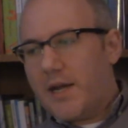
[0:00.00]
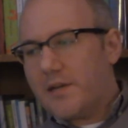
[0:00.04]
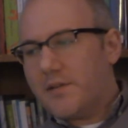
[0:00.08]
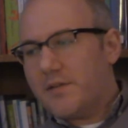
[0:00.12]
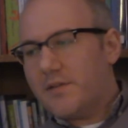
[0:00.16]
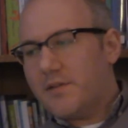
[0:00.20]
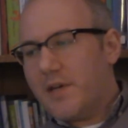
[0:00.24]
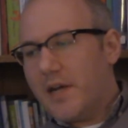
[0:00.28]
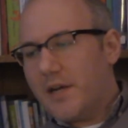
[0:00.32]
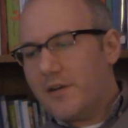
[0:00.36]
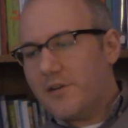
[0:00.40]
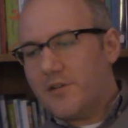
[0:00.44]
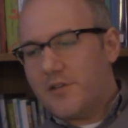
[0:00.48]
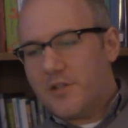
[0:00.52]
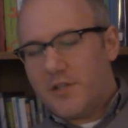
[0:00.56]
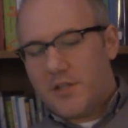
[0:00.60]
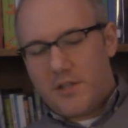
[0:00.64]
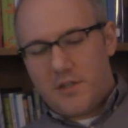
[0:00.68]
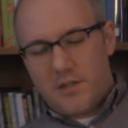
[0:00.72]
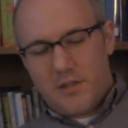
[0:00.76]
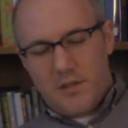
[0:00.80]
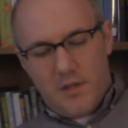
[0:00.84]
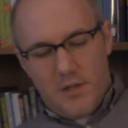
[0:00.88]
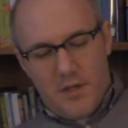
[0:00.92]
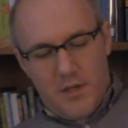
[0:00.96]

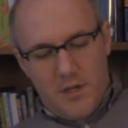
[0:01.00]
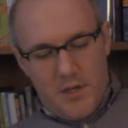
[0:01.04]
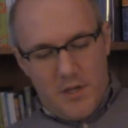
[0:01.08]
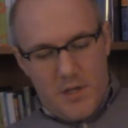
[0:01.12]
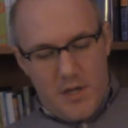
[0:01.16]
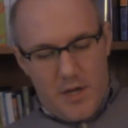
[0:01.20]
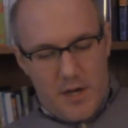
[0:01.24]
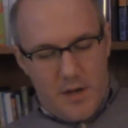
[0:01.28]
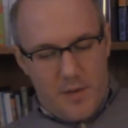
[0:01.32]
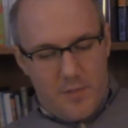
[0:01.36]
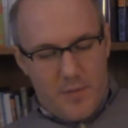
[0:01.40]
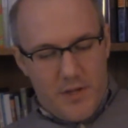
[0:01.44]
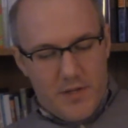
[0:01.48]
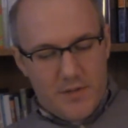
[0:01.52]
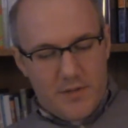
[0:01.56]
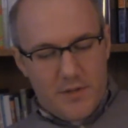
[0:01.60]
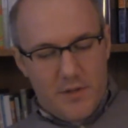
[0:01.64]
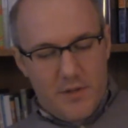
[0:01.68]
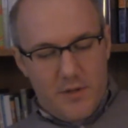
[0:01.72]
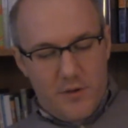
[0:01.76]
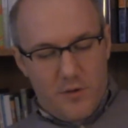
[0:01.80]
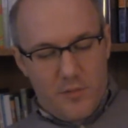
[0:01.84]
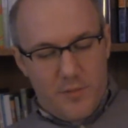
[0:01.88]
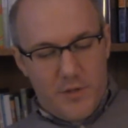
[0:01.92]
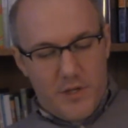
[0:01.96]
section is a
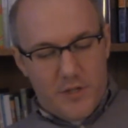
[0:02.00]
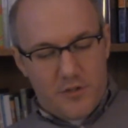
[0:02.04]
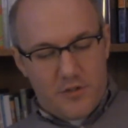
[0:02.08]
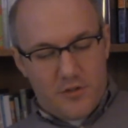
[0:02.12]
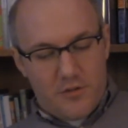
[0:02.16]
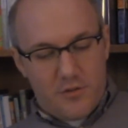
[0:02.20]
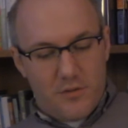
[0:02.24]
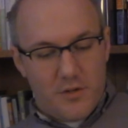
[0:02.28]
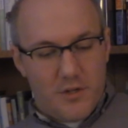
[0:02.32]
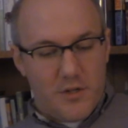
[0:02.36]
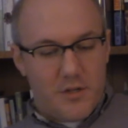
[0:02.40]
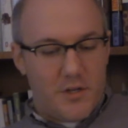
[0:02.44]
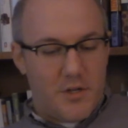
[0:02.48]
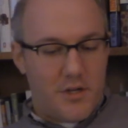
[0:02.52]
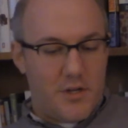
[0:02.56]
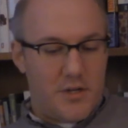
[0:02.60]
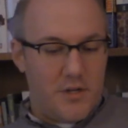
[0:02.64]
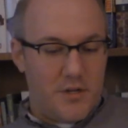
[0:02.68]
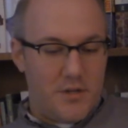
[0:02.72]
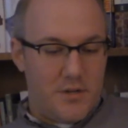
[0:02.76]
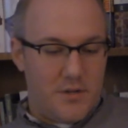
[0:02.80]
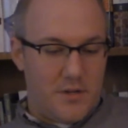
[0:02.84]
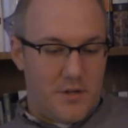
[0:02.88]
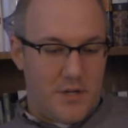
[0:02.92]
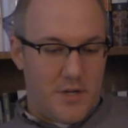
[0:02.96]
little bit
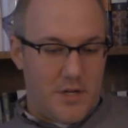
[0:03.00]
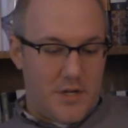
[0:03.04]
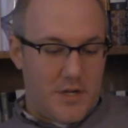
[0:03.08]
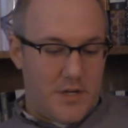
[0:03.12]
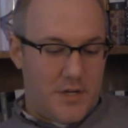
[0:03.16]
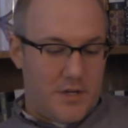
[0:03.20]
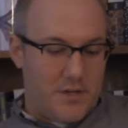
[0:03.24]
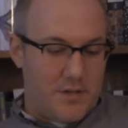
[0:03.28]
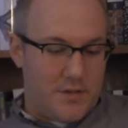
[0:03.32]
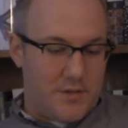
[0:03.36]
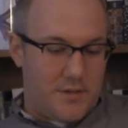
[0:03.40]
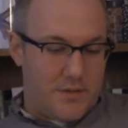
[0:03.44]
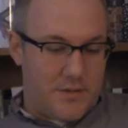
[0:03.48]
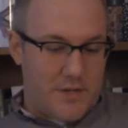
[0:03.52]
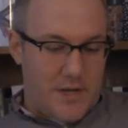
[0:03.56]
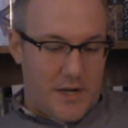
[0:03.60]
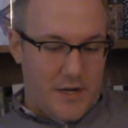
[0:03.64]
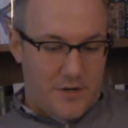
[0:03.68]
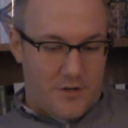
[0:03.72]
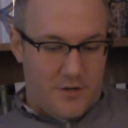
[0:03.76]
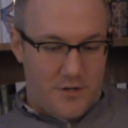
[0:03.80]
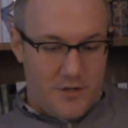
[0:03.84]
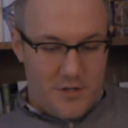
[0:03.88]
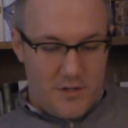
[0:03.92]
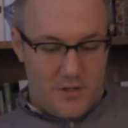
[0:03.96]
shorter
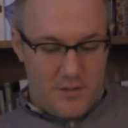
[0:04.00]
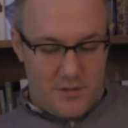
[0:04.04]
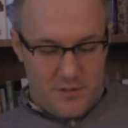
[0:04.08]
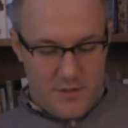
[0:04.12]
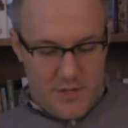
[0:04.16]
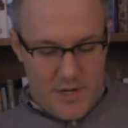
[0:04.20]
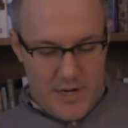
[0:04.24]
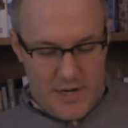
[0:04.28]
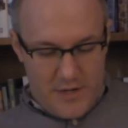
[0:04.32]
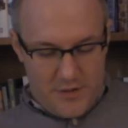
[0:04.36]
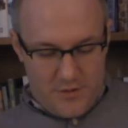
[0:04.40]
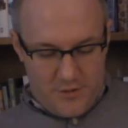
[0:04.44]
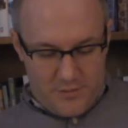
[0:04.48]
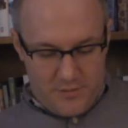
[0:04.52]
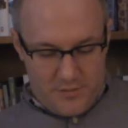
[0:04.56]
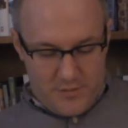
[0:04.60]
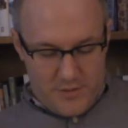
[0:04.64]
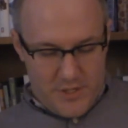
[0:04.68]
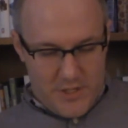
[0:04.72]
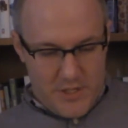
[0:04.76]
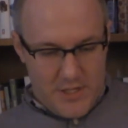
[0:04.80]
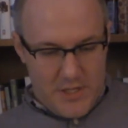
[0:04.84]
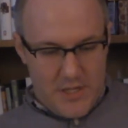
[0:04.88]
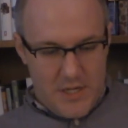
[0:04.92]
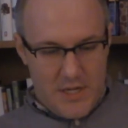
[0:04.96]
section,
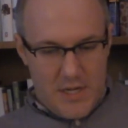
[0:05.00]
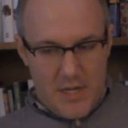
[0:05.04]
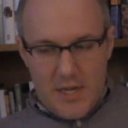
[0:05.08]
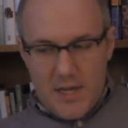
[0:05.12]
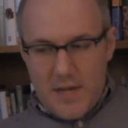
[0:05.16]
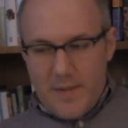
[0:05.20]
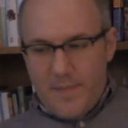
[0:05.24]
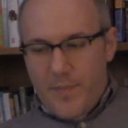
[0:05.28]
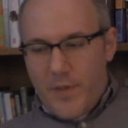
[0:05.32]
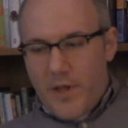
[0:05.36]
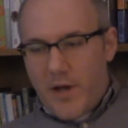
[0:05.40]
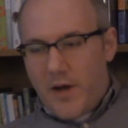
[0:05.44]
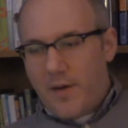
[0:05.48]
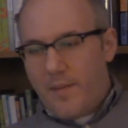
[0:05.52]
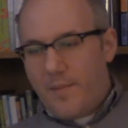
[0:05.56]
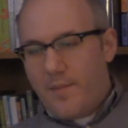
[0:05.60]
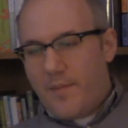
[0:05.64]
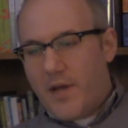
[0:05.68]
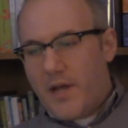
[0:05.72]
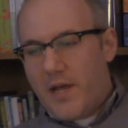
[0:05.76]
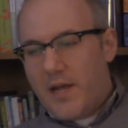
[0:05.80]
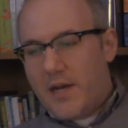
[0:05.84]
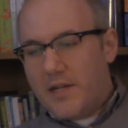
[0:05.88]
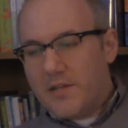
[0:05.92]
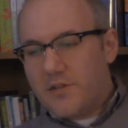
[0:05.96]
actually, and
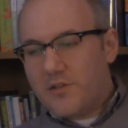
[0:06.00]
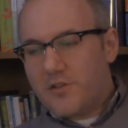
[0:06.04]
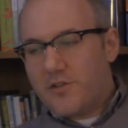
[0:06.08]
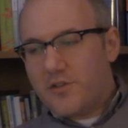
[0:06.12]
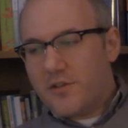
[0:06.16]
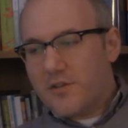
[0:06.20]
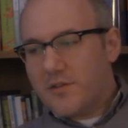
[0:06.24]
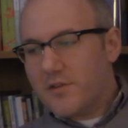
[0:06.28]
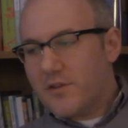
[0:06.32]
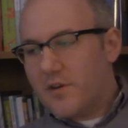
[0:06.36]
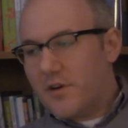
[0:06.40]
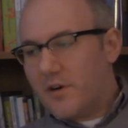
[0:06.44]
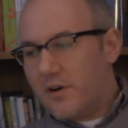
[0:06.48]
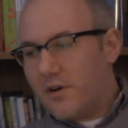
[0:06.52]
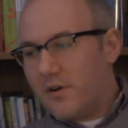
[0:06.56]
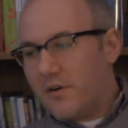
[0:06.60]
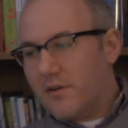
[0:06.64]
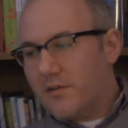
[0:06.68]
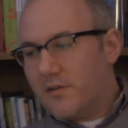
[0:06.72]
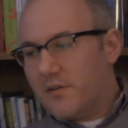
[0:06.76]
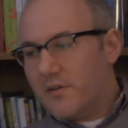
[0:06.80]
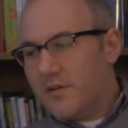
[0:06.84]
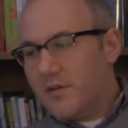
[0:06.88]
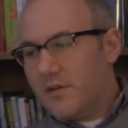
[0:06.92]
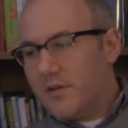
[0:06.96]
it's just
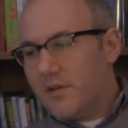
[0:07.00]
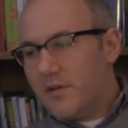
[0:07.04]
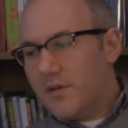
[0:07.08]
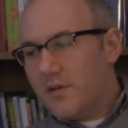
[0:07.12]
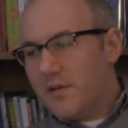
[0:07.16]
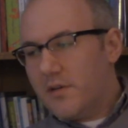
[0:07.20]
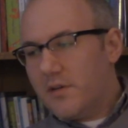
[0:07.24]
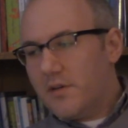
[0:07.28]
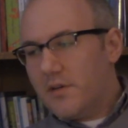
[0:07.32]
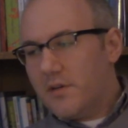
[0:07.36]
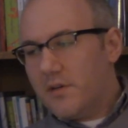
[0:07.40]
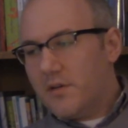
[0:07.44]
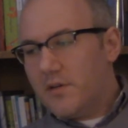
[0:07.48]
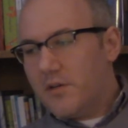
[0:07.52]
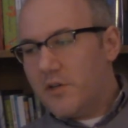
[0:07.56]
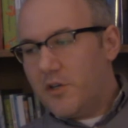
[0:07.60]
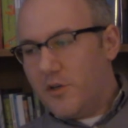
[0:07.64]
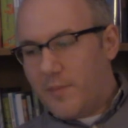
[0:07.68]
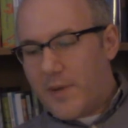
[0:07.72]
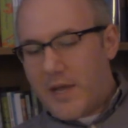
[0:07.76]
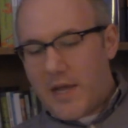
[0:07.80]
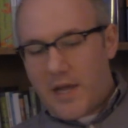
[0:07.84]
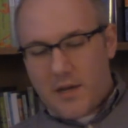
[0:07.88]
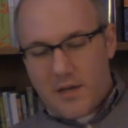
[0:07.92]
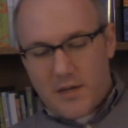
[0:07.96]
called
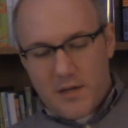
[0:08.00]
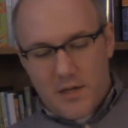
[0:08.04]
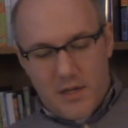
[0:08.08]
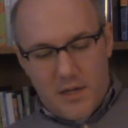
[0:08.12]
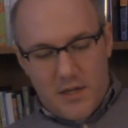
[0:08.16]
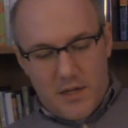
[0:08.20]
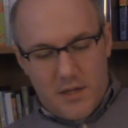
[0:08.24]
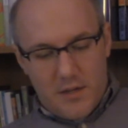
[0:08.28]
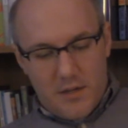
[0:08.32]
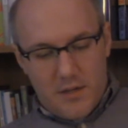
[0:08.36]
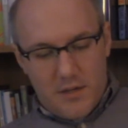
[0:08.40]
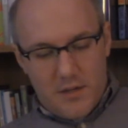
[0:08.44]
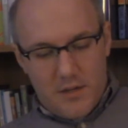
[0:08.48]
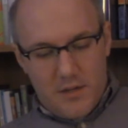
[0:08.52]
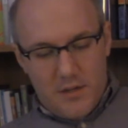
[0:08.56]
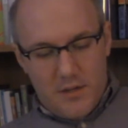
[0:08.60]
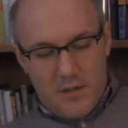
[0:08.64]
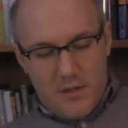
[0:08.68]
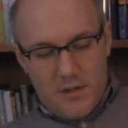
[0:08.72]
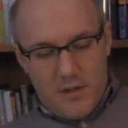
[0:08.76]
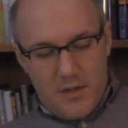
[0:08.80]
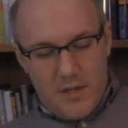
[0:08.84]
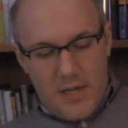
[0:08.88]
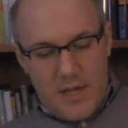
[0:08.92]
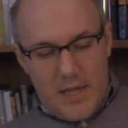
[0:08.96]
Humanity.
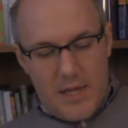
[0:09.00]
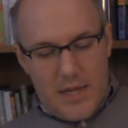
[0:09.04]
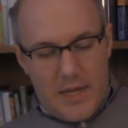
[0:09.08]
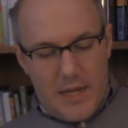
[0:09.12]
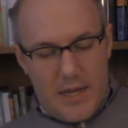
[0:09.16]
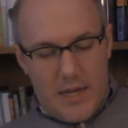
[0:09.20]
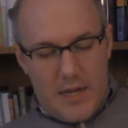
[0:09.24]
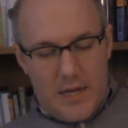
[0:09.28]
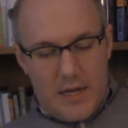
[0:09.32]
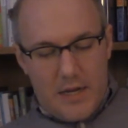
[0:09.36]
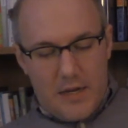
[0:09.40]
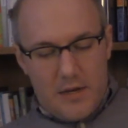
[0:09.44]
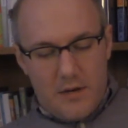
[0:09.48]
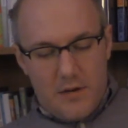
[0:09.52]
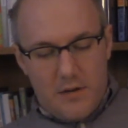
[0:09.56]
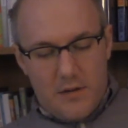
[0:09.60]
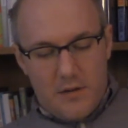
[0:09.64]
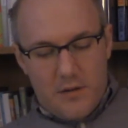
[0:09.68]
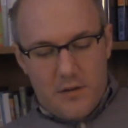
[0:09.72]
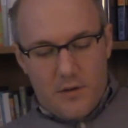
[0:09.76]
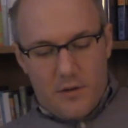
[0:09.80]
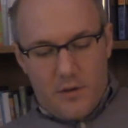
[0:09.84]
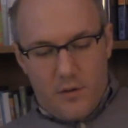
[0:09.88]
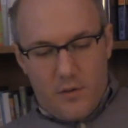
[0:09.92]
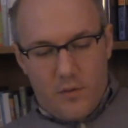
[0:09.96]
And
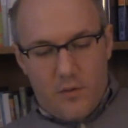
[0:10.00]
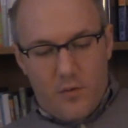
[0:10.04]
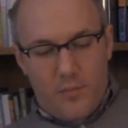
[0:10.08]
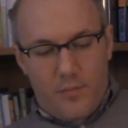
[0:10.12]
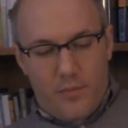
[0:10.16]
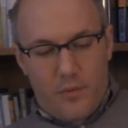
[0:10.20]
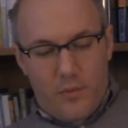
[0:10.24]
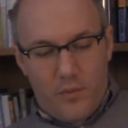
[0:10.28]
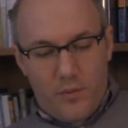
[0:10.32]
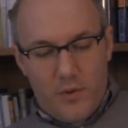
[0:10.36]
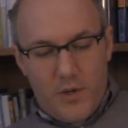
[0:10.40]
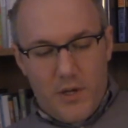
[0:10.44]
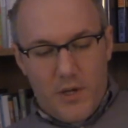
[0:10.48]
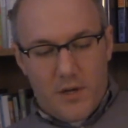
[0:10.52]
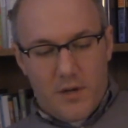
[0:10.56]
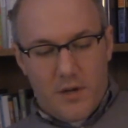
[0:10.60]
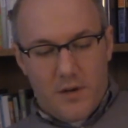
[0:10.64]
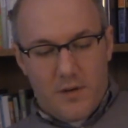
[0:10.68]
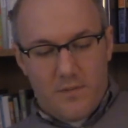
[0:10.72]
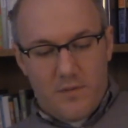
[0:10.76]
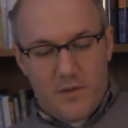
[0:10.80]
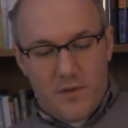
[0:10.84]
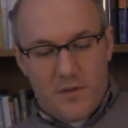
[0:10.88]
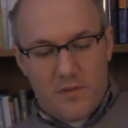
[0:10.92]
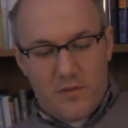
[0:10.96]
the whole point
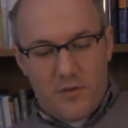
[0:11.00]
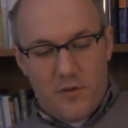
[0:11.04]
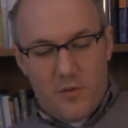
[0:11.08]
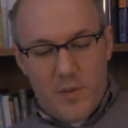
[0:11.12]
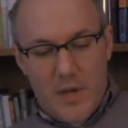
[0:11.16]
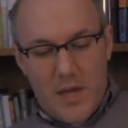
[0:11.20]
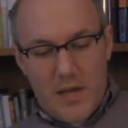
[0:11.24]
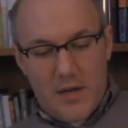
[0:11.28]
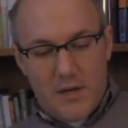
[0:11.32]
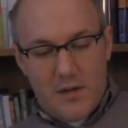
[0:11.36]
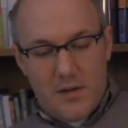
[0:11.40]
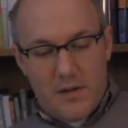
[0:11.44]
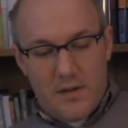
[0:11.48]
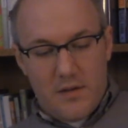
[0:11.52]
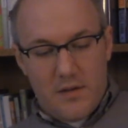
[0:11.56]
of this humanity